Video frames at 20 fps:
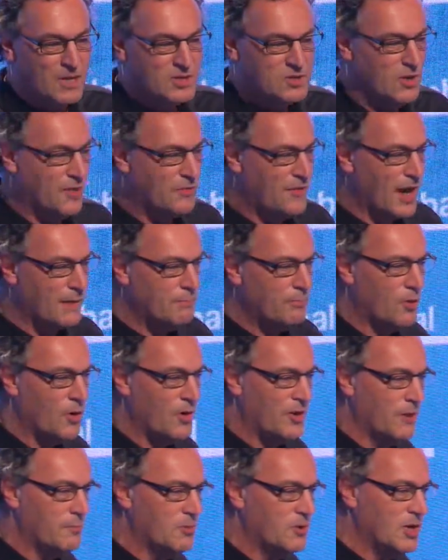So at that
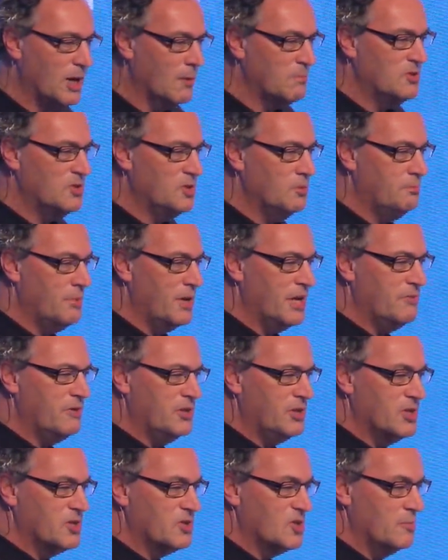point, it becomes
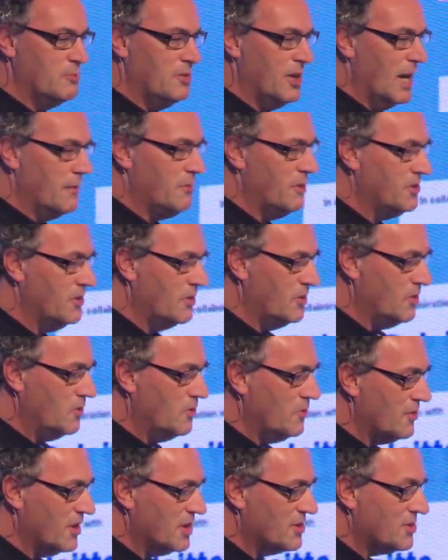ubiquitous to be able to
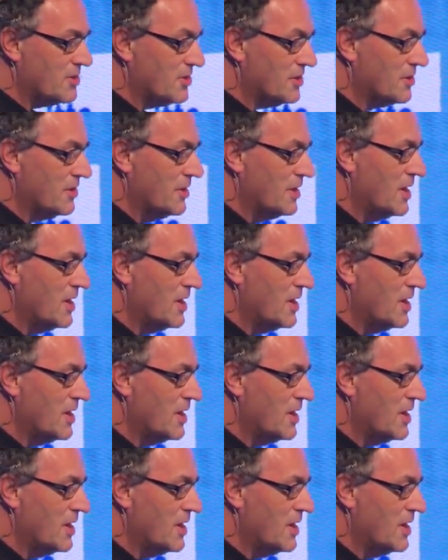do this.